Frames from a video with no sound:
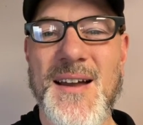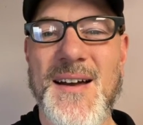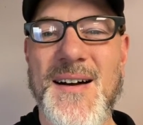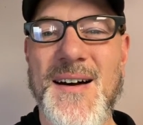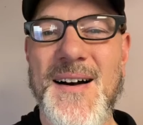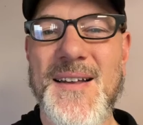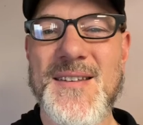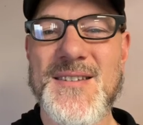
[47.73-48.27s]

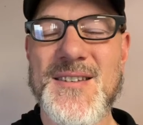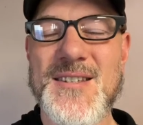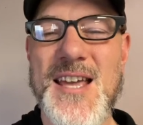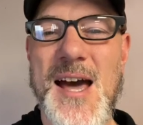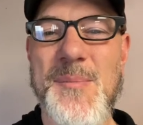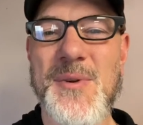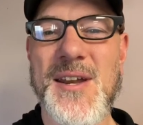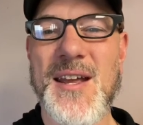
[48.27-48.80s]
Uh, this is
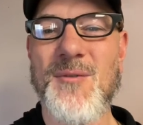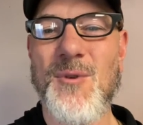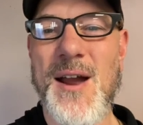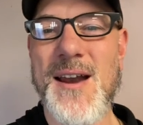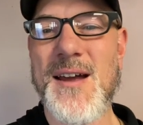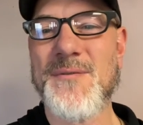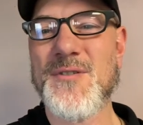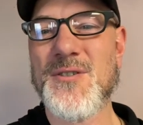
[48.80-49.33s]
happening
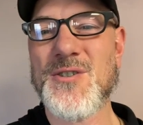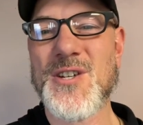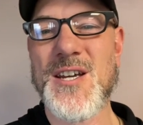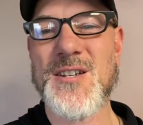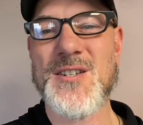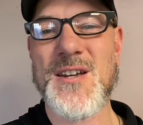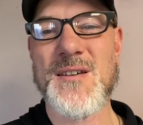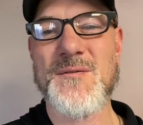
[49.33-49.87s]
right after
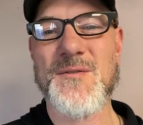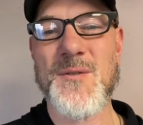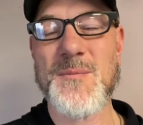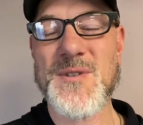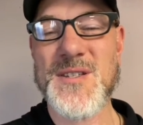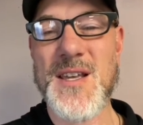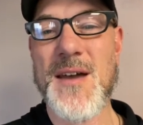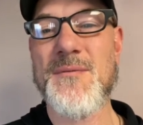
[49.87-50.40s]
JGen
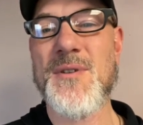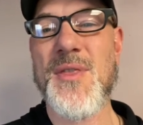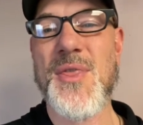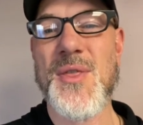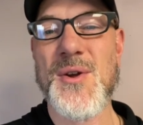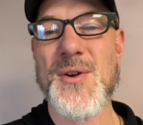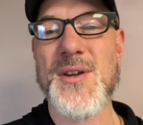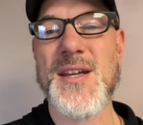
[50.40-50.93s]
from
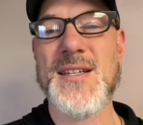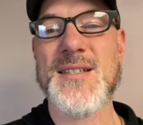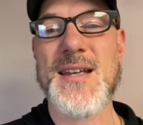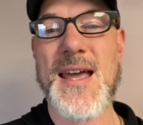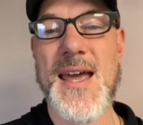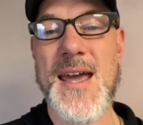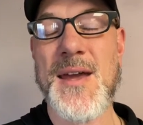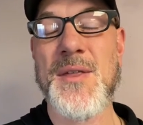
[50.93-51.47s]
7:30
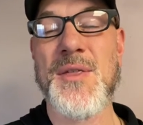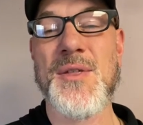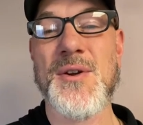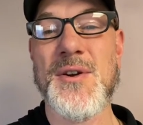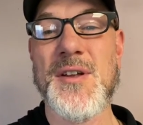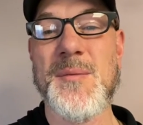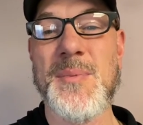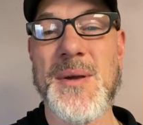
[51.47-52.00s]
to
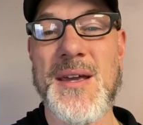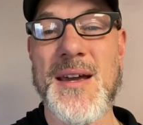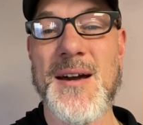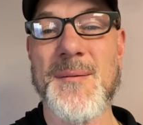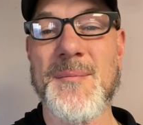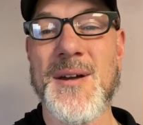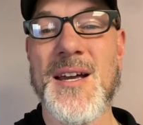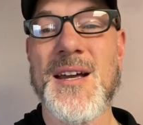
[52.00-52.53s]
8:30
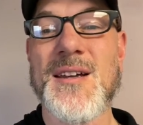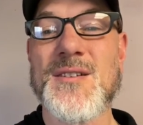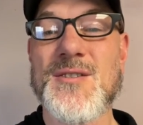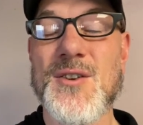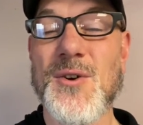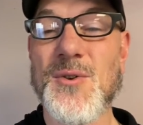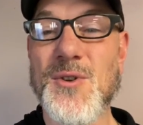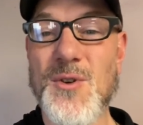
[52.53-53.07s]
p.m.
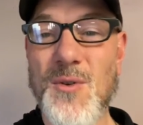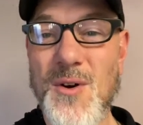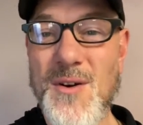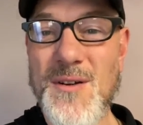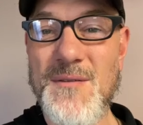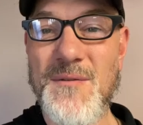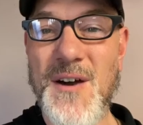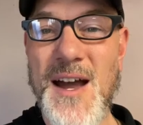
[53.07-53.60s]
So you
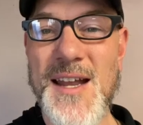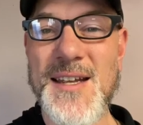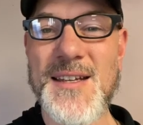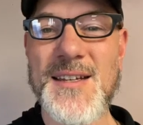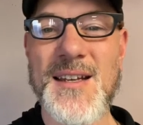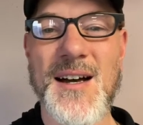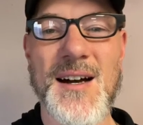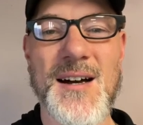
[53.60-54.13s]
are
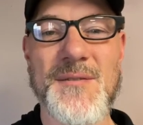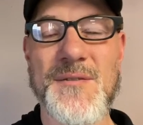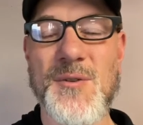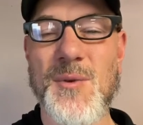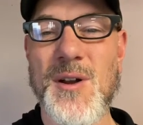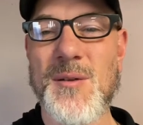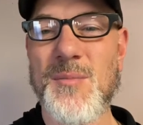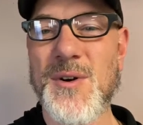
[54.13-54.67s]
invited. Uh, if
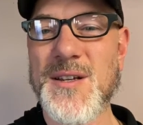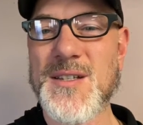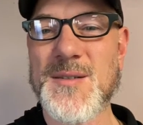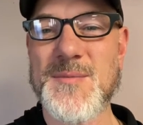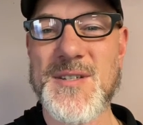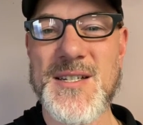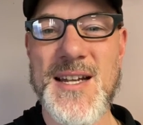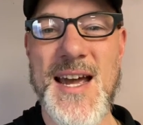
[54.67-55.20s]
you want to bring
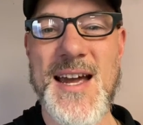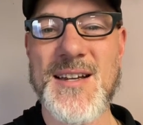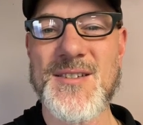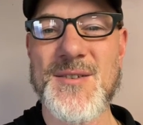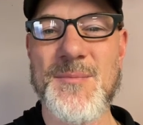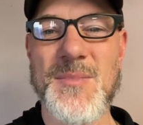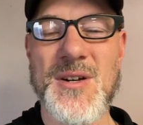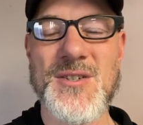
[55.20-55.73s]
some
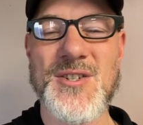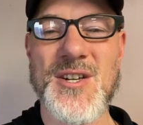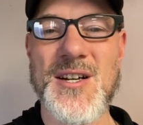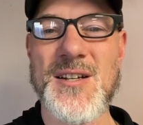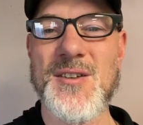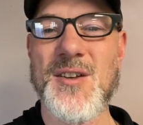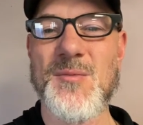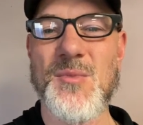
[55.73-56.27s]
snacks to munch
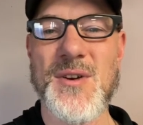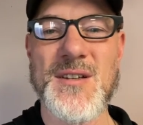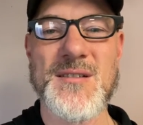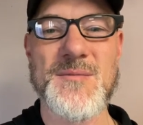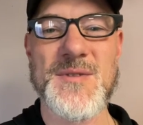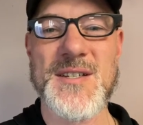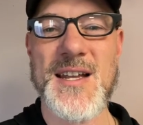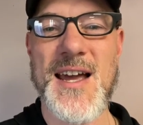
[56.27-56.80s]
on, you can bring
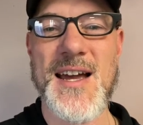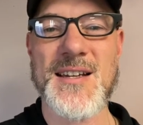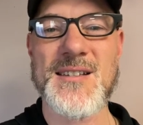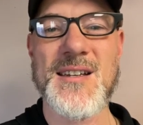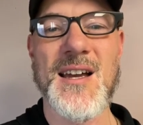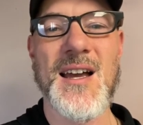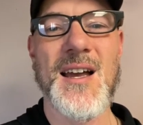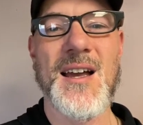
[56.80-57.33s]
some
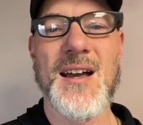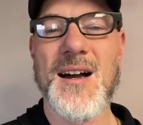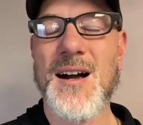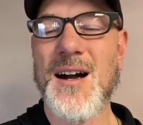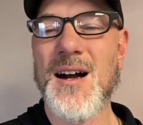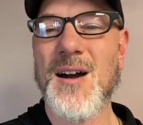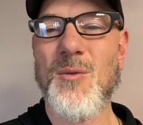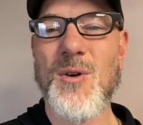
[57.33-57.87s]
snacks.
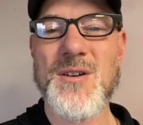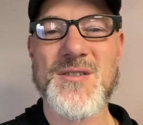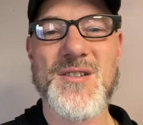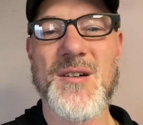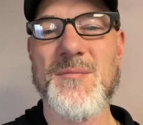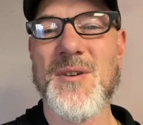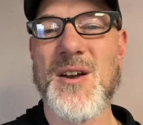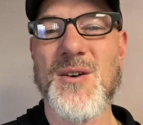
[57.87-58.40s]
Uh, wear
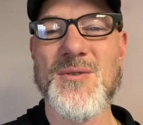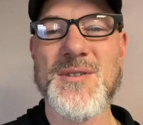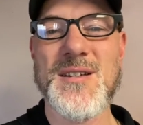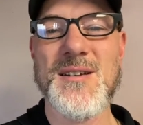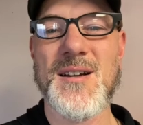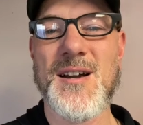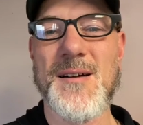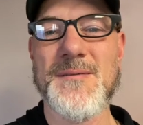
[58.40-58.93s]
something
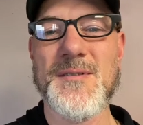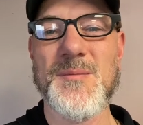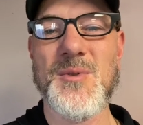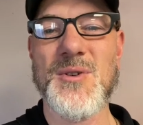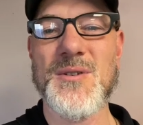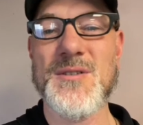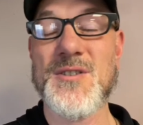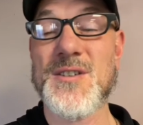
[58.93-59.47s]
cozy and
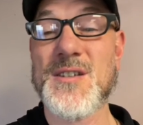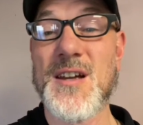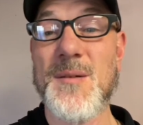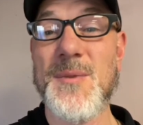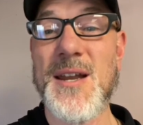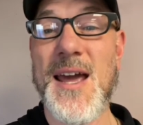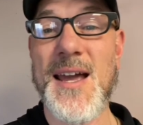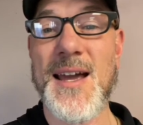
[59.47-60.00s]
comfortable, and just
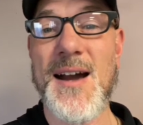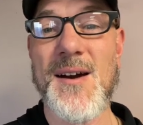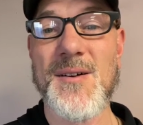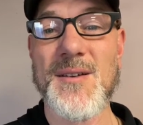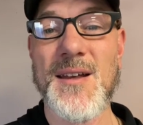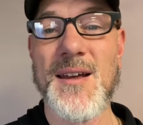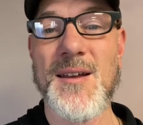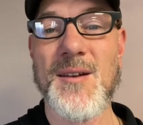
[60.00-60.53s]
come and hang
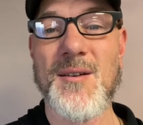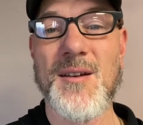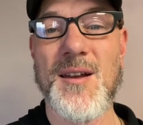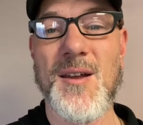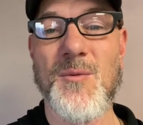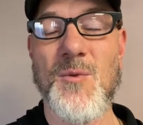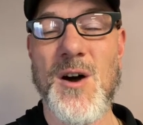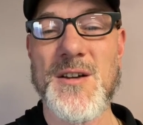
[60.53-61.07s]
out and
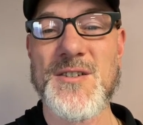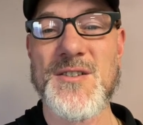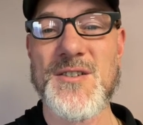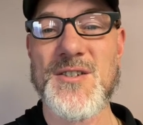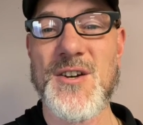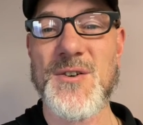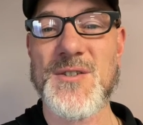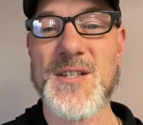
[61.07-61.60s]
and watch The
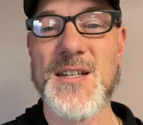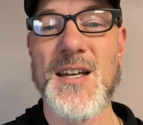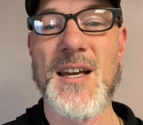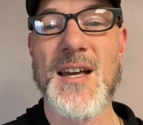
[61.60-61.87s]
Chosen.